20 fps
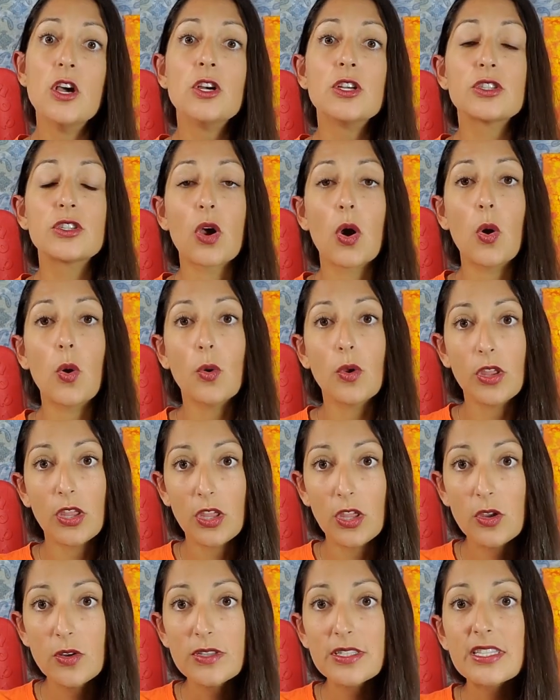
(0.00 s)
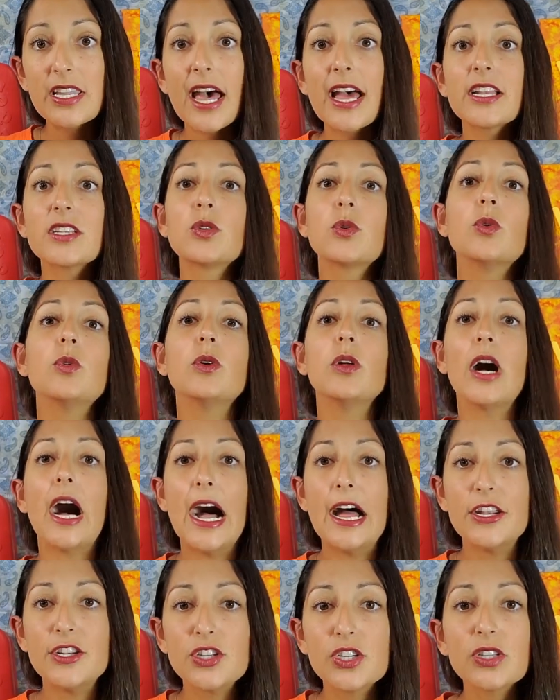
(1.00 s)
So use that tool,
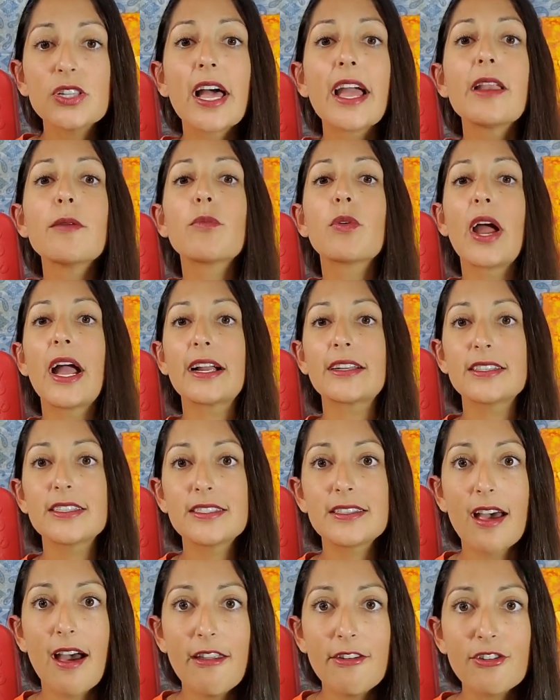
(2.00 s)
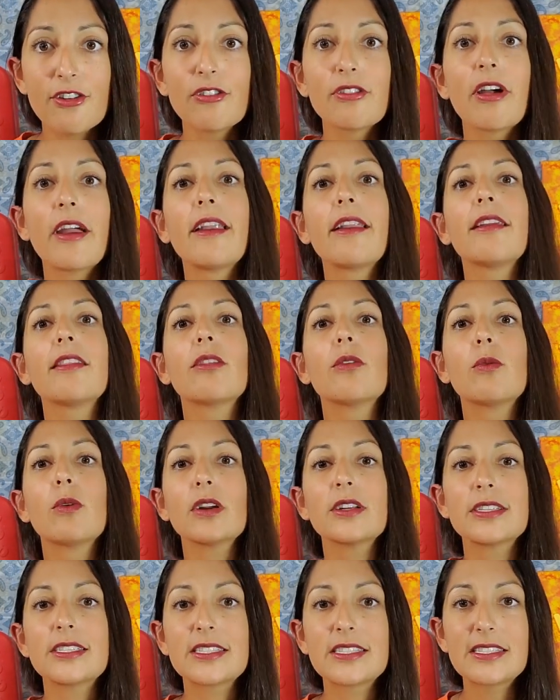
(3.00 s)
underline, practice underlining the
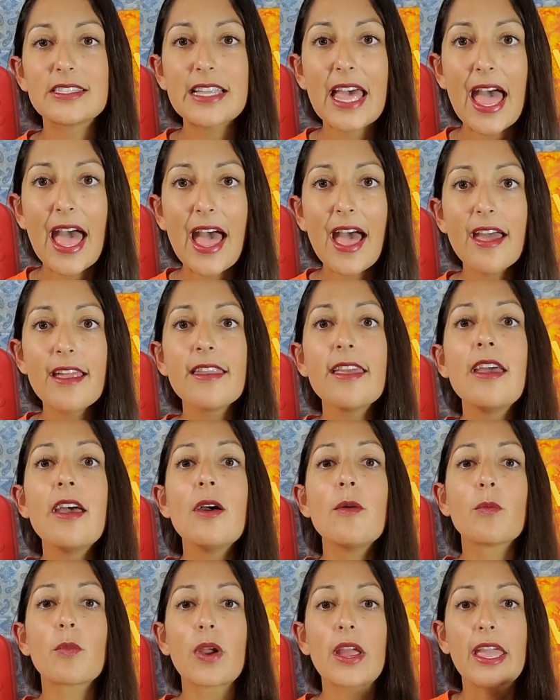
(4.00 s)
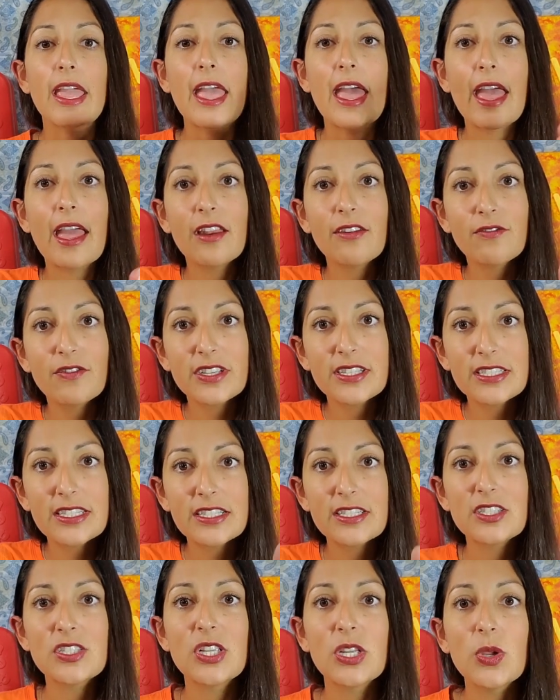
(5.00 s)
word sad, bring
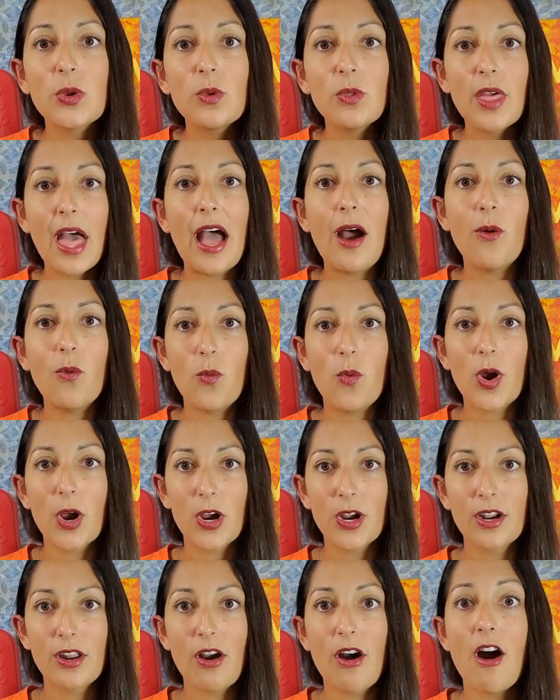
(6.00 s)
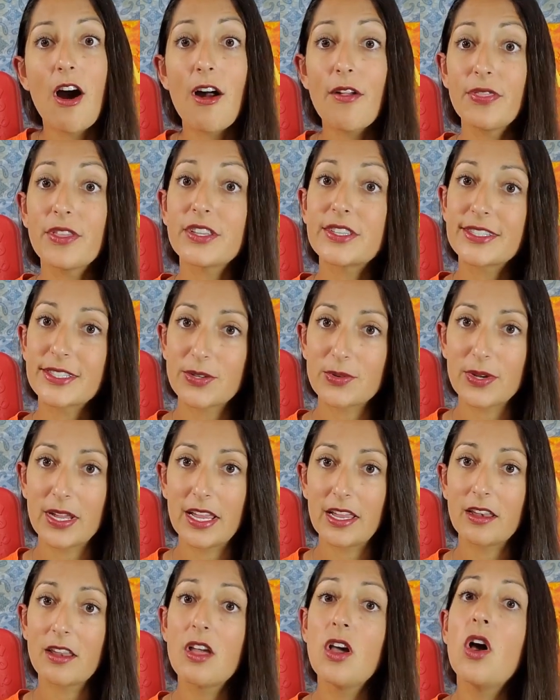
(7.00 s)
emphasis to that word on the
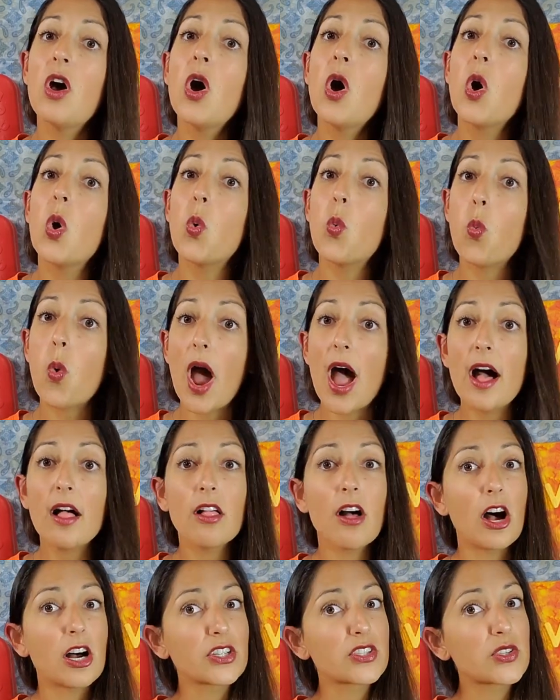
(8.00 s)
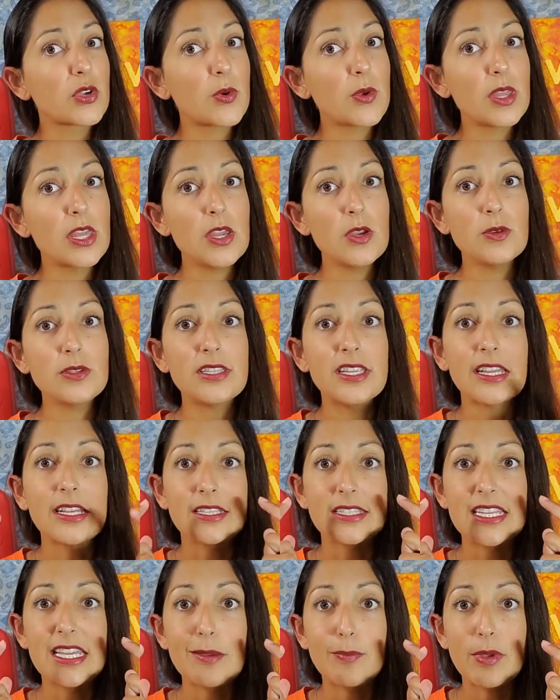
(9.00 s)
screen, while also using
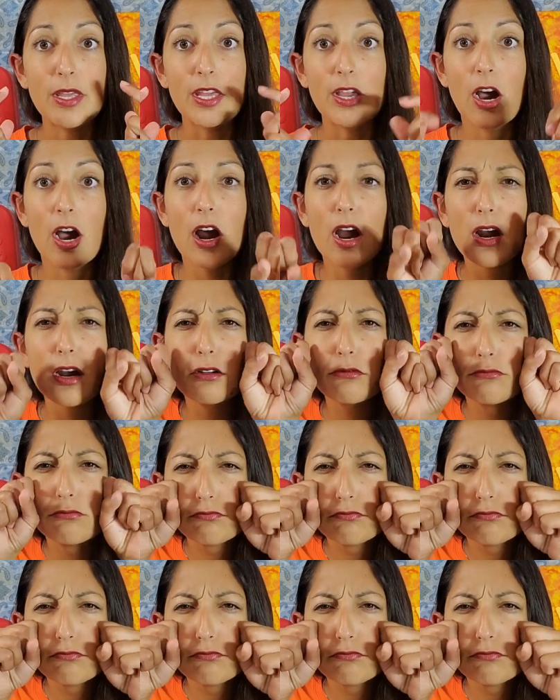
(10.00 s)
TPR